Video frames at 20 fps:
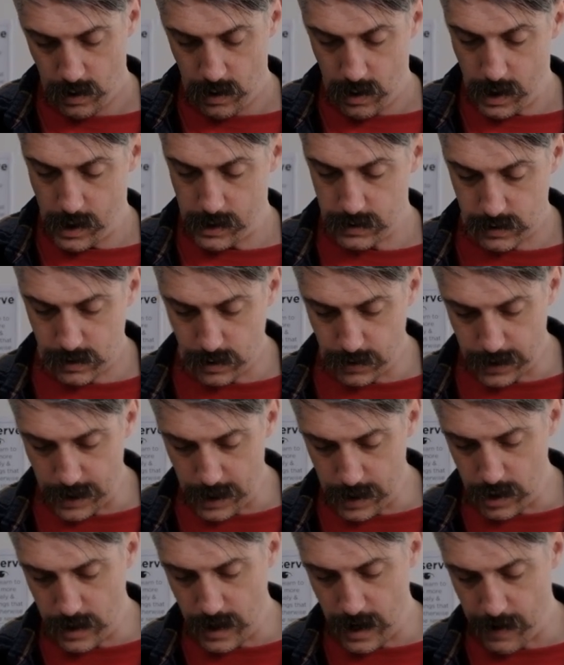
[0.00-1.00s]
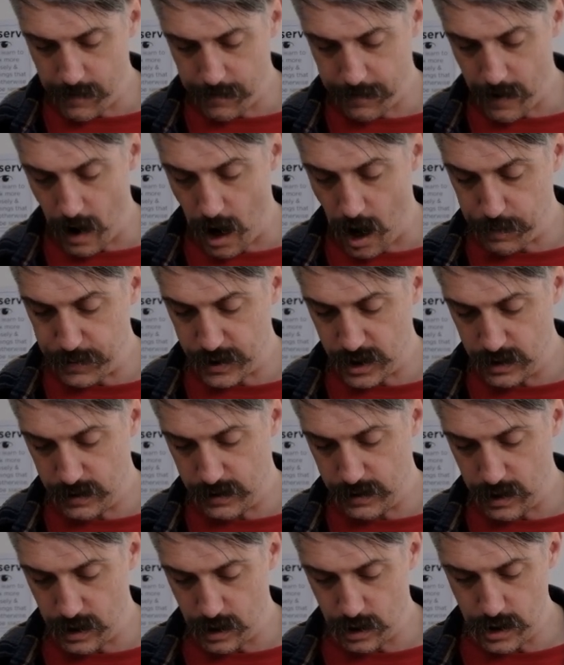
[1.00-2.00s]
And so again, you have
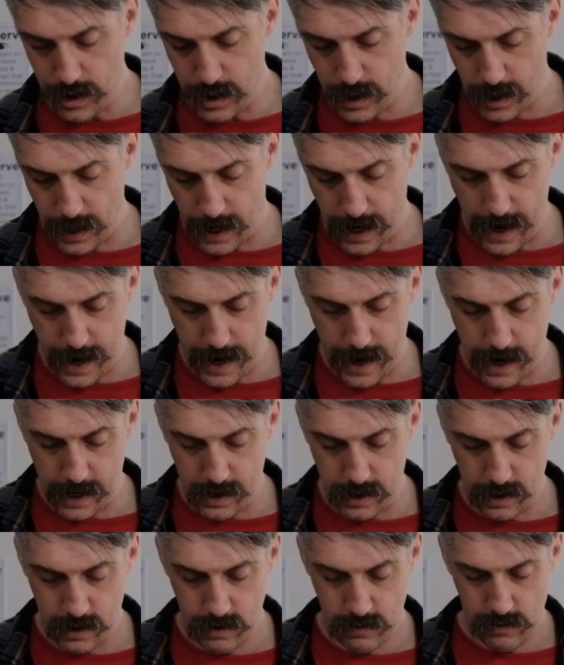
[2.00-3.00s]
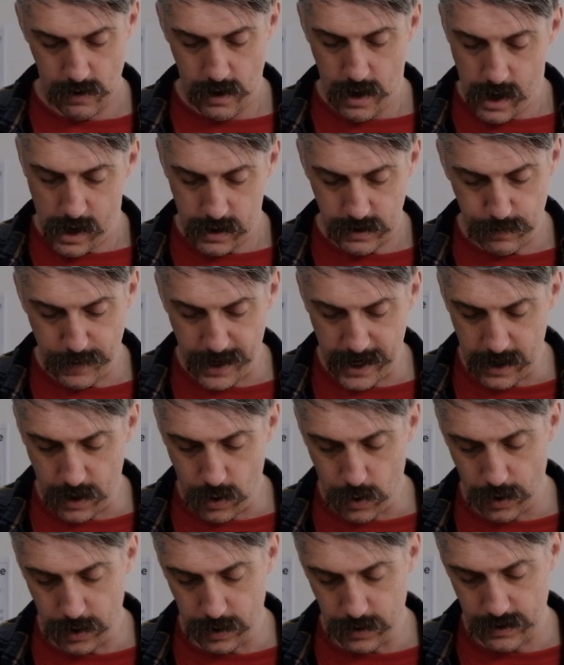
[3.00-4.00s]
options here. You can add as many
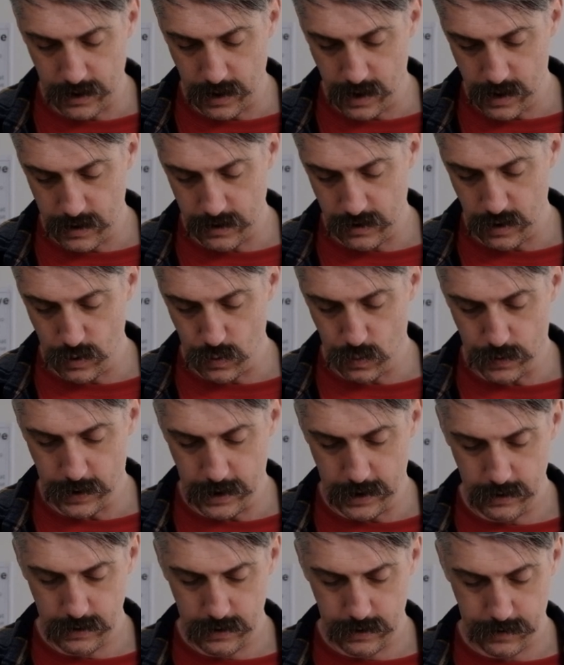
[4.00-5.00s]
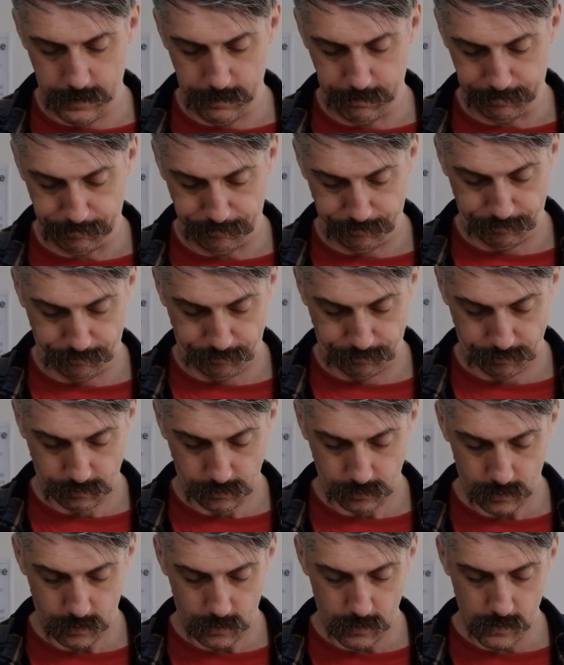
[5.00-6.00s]
coils as you want.
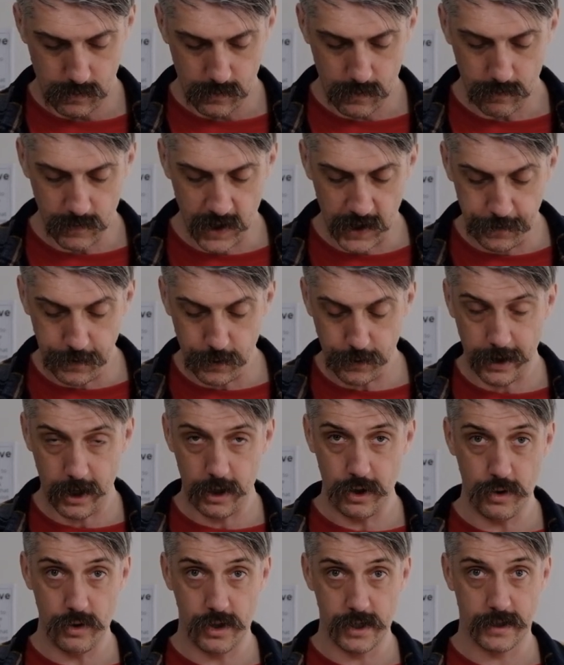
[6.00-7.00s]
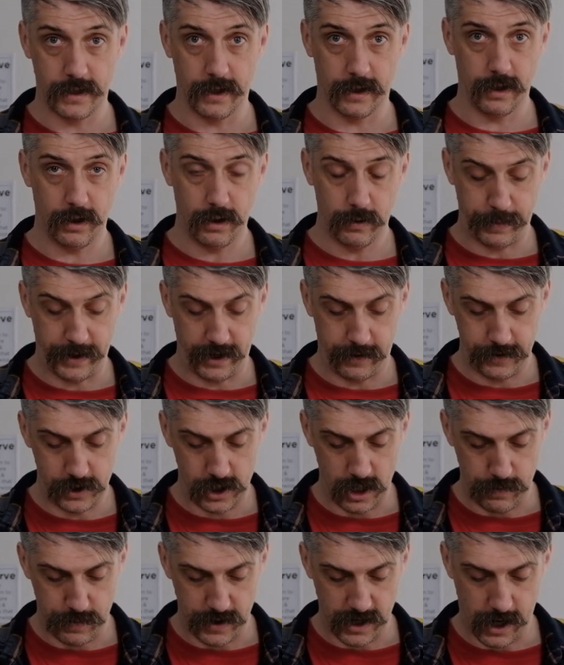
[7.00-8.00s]
If you want to do just a little bit of
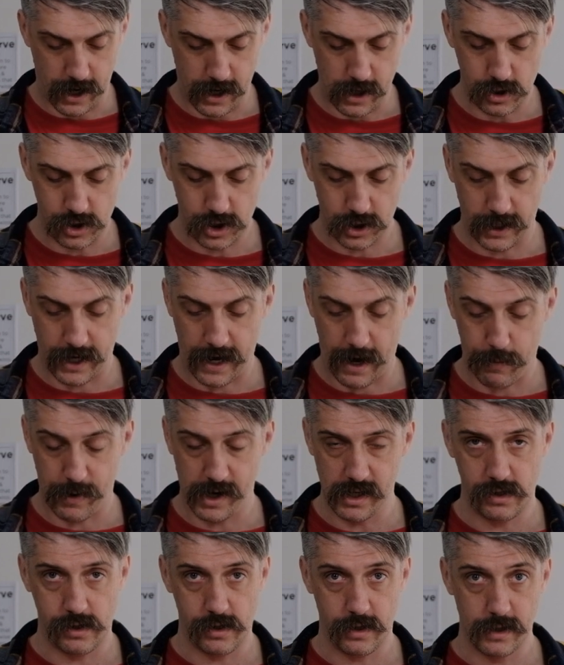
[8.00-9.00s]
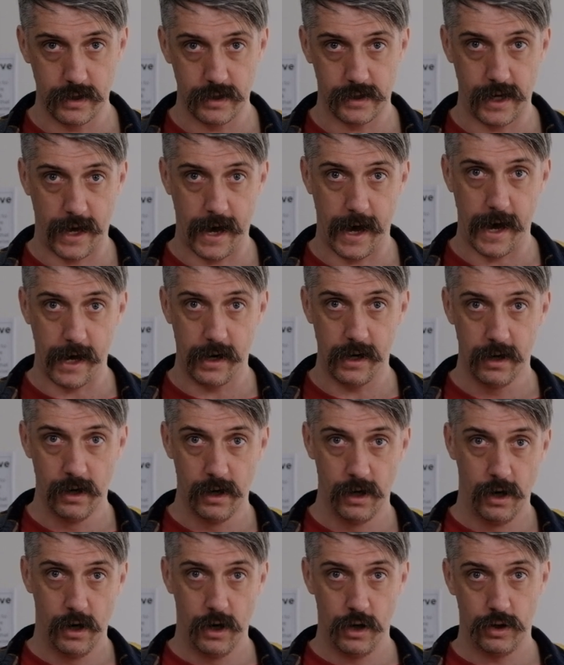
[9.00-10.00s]
shaping, I usually have my students add
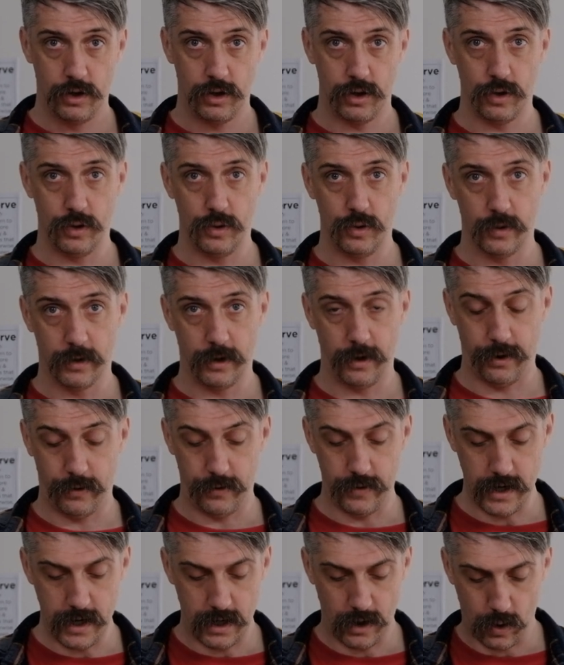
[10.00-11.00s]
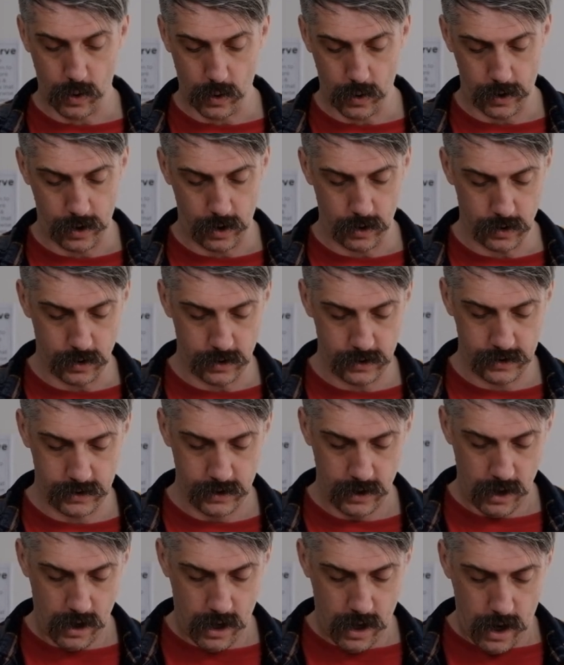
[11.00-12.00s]
2 or 3 coils.
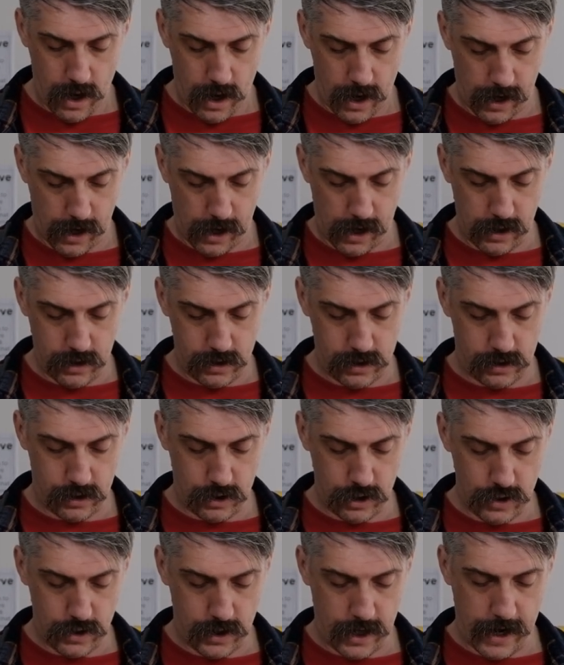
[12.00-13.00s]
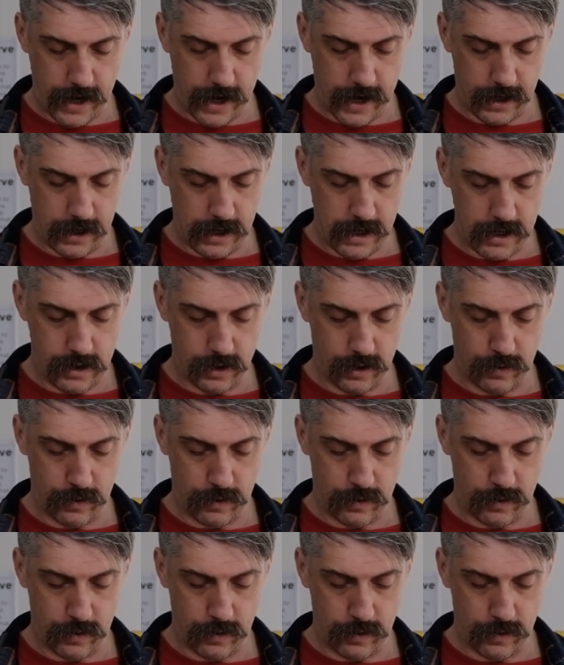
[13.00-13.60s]
And you can either